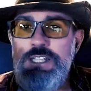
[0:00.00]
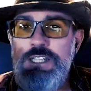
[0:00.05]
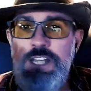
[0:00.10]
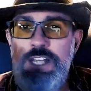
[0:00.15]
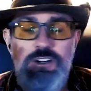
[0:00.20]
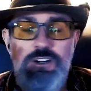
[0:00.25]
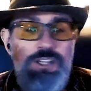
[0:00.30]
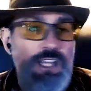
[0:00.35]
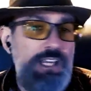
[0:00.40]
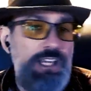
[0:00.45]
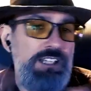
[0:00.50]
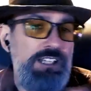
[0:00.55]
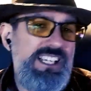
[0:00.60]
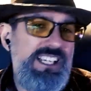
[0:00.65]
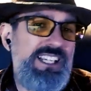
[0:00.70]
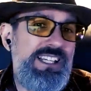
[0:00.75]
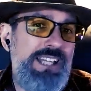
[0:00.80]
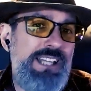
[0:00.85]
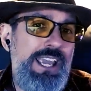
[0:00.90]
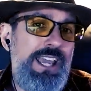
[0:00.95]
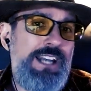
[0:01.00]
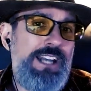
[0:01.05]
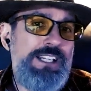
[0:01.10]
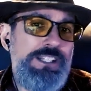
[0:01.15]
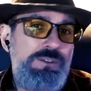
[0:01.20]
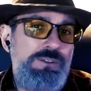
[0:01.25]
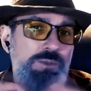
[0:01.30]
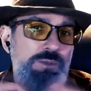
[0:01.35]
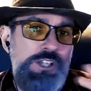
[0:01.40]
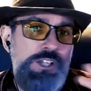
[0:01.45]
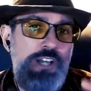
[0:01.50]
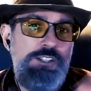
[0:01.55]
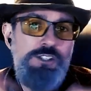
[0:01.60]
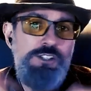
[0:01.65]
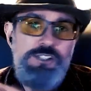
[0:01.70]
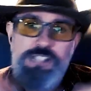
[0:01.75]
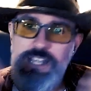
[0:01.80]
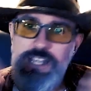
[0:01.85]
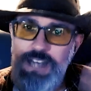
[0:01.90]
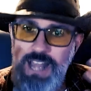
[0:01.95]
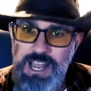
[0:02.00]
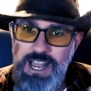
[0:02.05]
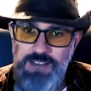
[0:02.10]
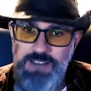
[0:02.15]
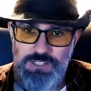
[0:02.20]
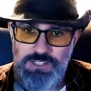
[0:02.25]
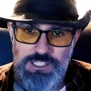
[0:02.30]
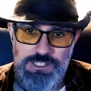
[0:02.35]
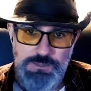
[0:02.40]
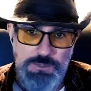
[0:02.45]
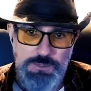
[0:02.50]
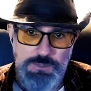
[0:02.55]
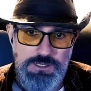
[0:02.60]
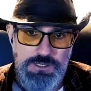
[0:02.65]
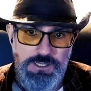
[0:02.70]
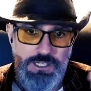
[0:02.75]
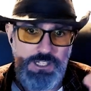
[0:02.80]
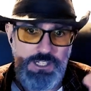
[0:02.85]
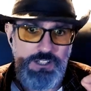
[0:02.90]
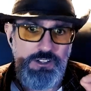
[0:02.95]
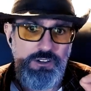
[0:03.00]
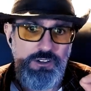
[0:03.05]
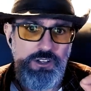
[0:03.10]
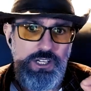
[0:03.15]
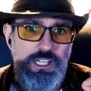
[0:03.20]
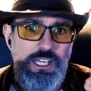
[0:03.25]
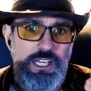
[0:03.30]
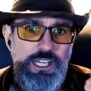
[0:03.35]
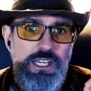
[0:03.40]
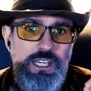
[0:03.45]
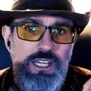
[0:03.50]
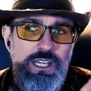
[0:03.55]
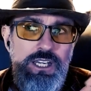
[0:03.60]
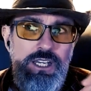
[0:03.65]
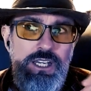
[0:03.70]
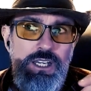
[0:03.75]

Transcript: The other thing is Atlantis was also said to have these particularly